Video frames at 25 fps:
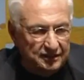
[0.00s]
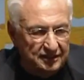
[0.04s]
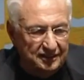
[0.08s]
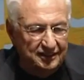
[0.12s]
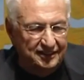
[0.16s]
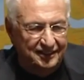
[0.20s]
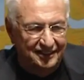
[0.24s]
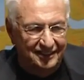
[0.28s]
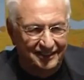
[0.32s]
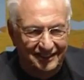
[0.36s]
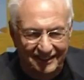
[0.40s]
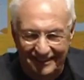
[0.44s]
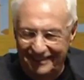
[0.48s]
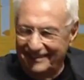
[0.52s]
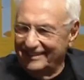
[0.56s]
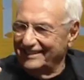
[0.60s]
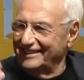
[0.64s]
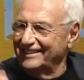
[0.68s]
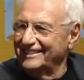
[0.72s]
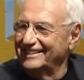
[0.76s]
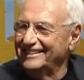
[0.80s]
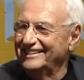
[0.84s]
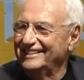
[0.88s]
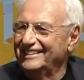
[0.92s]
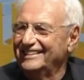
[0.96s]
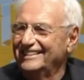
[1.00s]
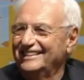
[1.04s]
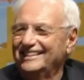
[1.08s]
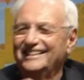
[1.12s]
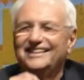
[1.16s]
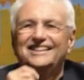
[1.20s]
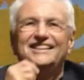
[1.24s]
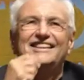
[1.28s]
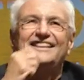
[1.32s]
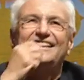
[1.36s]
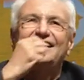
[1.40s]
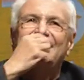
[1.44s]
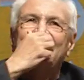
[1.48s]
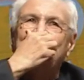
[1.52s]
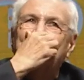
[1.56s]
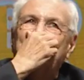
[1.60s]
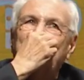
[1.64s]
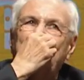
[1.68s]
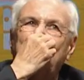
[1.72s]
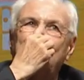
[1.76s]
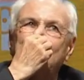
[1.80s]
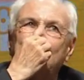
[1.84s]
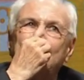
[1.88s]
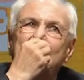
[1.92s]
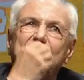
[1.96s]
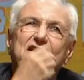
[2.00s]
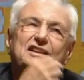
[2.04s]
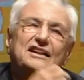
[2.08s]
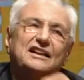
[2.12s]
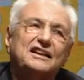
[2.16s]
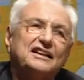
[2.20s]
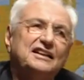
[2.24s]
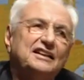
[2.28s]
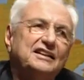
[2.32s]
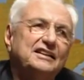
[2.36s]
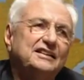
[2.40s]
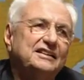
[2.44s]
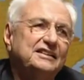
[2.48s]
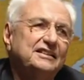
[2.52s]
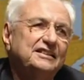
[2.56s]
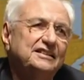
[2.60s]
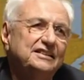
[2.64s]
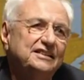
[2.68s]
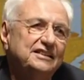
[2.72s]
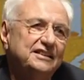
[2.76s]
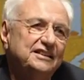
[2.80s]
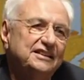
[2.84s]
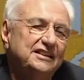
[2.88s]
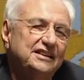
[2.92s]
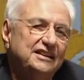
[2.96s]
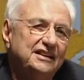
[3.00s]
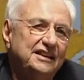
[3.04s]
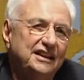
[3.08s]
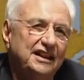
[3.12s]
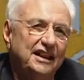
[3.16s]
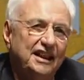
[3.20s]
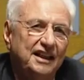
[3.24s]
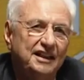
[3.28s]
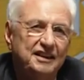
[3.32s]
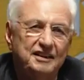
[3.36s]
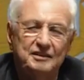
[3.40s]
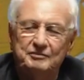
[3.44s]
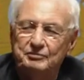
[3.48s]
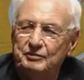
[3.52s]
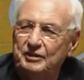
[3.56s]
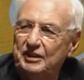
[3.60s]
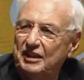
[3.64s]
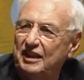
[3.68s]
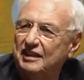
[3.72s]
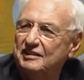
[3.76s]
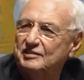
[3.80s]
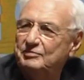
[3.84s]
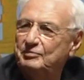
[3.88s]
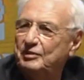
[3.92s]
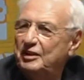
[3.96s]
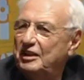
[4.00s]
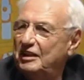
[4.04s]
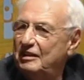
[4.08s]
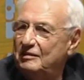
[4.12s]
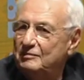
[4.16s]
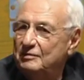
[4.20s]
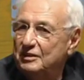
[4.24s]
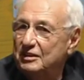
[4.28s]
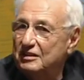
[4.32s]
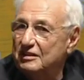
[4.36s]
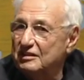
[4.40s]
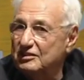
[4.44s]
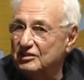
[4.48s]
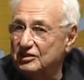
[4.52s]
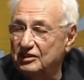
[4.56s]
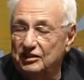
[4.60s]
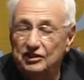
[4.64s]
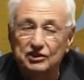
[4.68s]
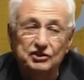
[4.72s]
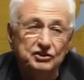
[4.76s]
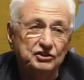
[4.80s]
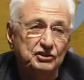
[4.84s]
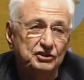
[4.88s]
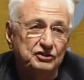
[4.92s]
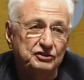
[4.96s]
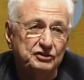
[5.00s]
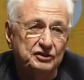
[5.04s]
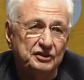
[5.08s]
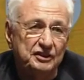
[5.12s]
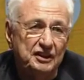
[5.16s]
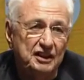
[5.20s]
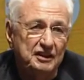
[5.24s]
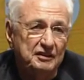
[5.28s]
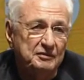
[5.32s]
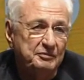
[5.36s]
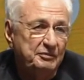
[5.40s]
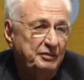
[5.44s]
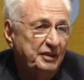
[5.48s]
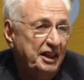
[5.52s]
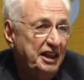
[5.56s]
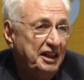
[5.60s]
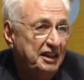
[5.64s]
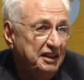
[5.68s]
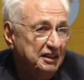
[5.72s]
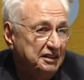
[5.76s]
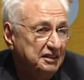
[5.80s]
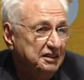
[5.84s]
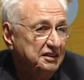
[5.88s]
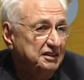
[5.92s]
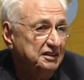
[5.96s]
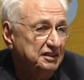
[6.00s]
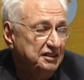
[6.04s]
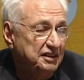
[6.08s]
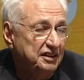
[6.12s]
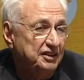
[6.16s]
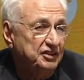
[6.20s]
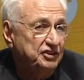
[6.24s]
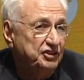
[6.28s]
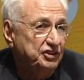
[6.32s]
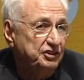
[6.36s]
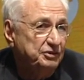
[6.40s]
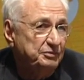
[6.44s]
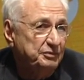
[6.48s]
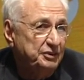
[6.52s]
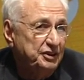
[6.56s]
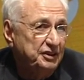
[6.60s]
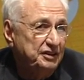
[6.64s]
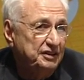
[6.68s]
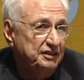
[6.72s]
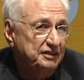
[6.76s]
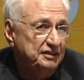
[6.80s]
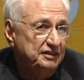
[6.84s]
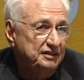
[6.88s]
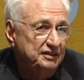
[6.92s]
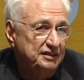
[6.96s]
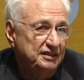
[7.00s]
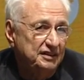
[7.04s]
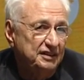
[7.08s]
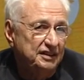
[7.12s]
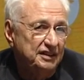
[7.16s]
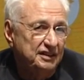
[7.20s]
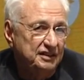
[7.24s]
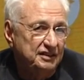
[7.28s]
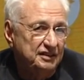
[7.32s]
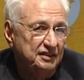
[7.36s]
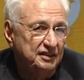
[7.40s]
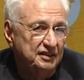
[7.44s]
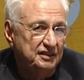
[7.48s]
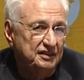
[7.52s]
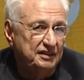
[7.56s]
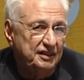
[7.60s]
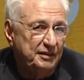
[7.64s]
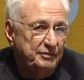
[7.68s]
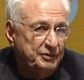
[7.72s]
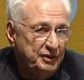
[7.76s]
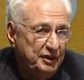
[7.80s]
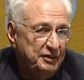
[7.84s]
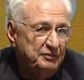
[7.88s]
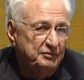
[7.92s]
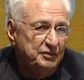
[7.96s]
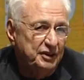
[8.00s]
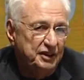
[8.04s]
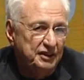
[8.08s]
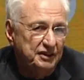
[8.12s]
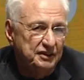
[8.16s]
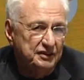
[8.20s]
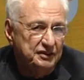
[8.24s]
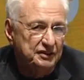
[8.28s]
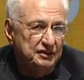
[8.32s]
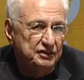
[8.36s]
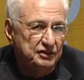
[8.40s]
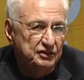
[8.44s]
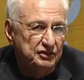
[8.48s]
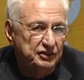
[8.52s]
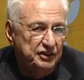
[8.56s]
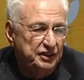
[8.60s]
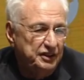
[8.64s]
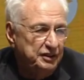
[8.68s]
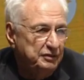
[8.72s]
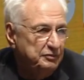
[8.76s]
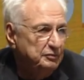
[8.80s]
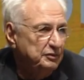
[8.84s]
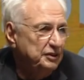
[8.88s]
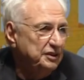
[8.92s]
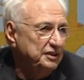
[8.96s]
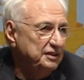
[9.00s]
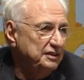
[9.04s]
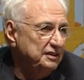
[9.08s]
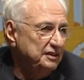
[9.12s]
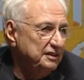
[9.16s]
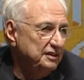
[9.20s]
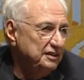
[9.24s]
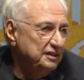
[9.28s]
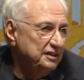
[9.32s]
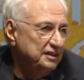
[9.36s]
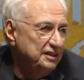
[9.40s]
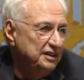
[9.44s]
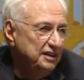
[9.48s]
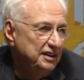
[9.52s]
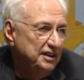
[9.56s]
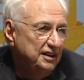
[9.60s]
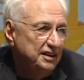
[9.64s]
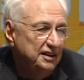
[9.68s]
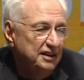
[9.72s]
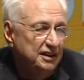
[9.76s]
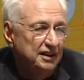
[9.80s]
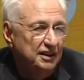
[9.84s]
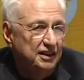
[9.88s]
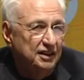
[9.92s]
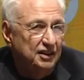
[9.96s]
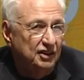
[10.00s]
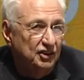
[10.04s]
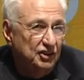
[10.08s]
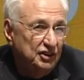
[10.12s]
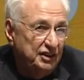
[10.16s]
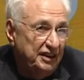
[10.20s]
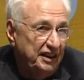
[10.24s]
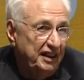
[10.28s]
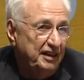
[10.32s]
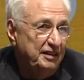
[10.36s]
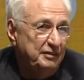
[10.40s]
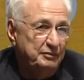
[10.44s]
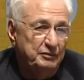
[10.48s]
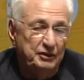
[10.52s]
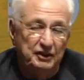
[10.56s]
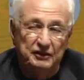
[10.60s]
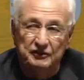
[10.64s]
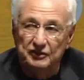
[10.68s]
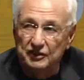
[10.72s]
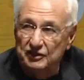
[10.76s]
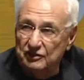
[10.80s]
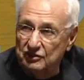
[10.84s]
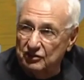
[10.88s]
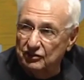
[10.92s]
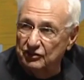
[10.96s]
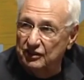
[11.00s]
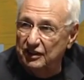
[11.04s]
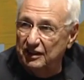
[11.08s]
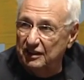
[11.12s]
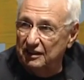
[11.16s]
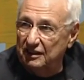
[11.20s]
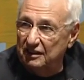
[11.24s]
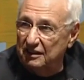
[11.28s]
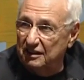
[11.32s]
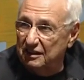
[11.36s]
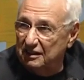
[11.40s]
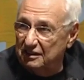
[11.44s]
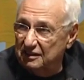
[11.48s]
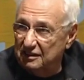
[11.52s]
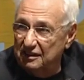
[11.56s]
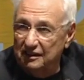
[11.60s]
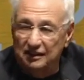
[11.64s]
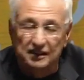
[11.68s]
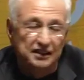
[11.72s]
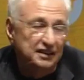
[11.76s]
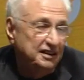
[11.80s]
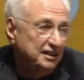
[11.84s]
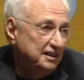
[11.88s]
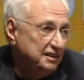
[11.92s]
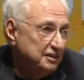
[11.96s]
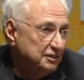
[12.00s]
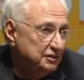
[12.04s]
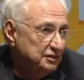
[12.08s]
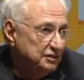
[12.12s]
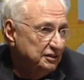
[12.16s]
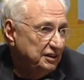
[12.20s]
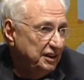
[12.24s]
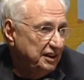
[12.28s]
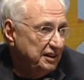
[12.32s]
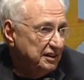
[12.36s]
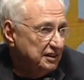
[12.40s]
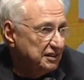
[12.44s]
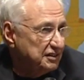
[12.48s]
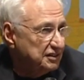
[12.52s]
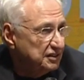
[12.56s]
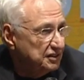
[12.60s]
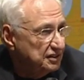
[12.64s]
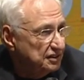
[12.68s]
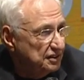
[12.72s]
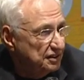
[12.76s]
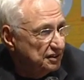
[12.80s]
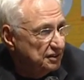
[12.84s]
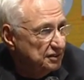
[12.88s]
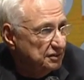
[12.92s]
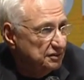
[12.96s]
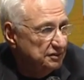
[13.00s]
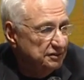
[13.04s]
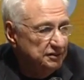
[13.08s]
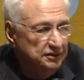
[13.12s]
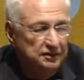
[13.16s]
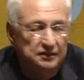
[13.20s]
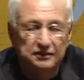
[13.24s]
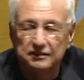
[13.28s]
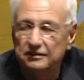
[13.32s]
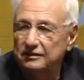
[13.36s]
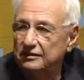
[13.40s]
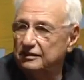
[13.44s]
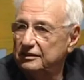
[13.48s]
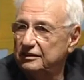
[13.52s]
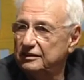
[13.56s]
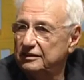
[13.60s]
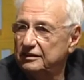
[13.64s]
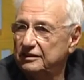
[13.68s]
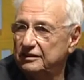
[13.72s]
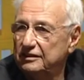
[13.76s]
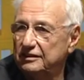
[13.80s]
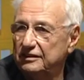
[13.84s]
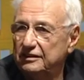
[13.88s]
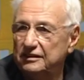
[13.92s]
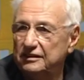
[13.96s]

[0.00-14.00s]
and uh, and it, it's become an excuse for a lot of bad architecture because it's accepted because it's green, but okay, but if it's green and ugly, then who cares?